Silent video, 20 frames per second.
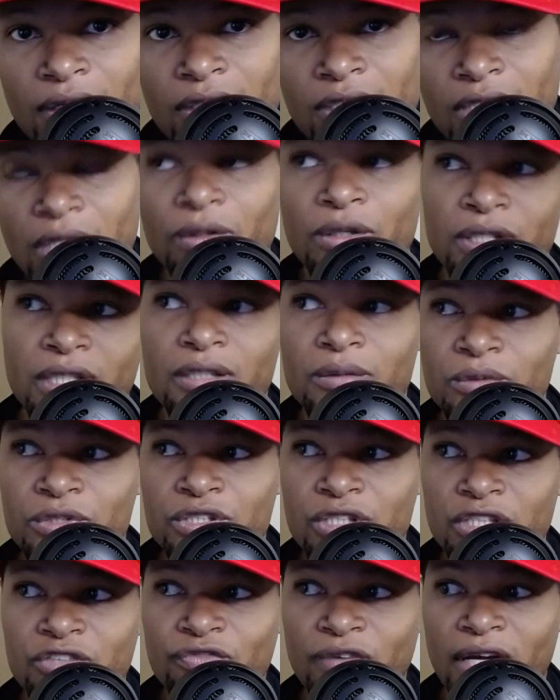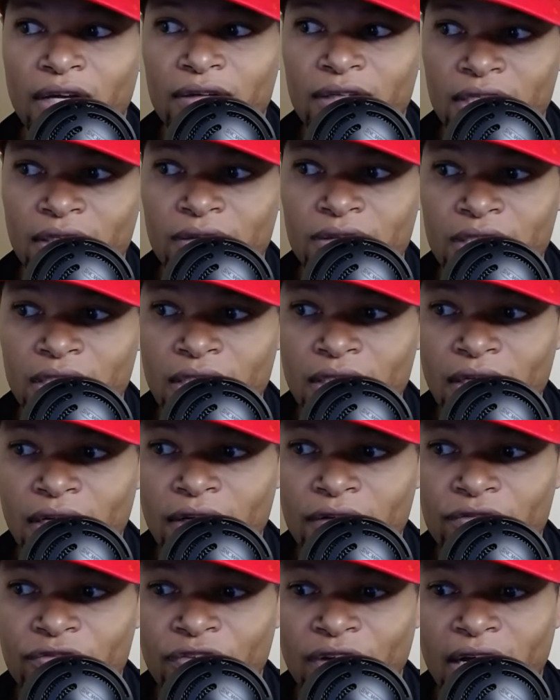Hillary Clinton was just found guilty
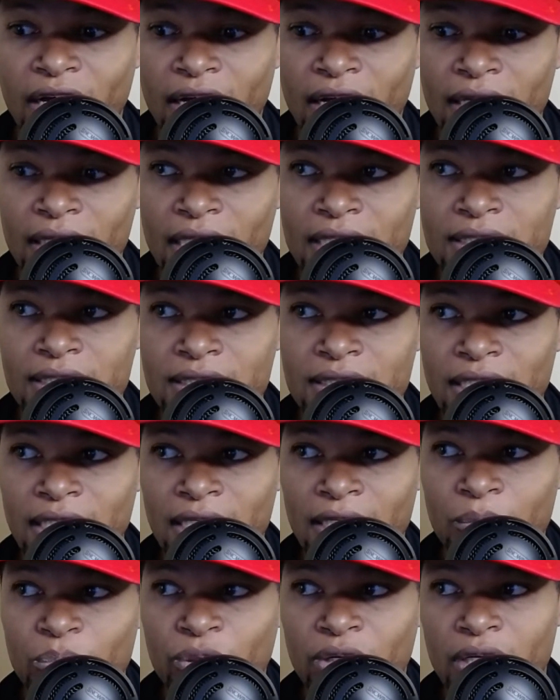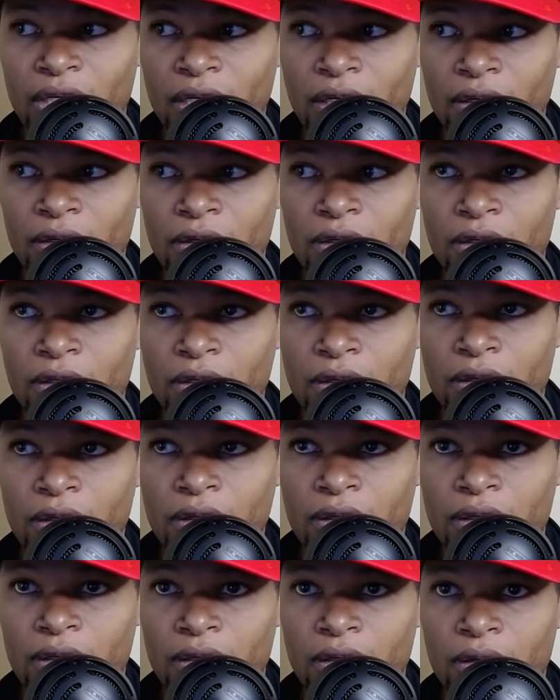of, let's see, putting
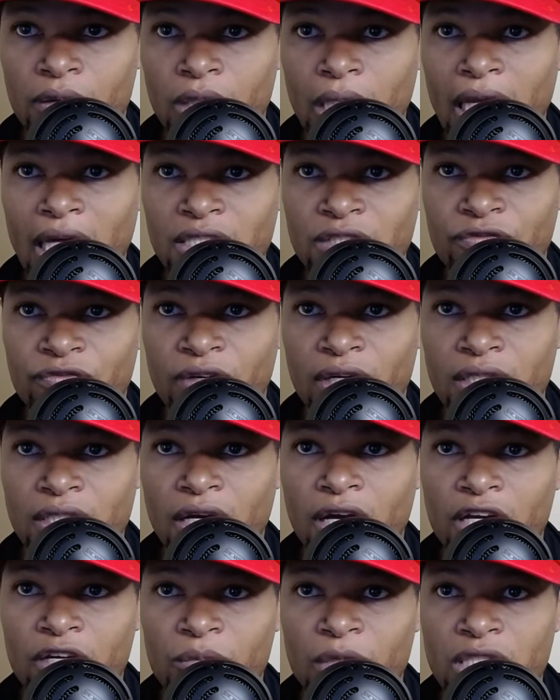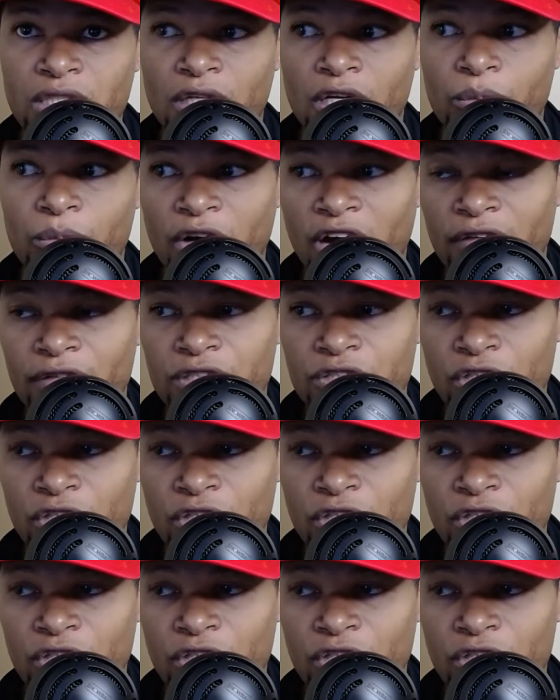classified documents on a private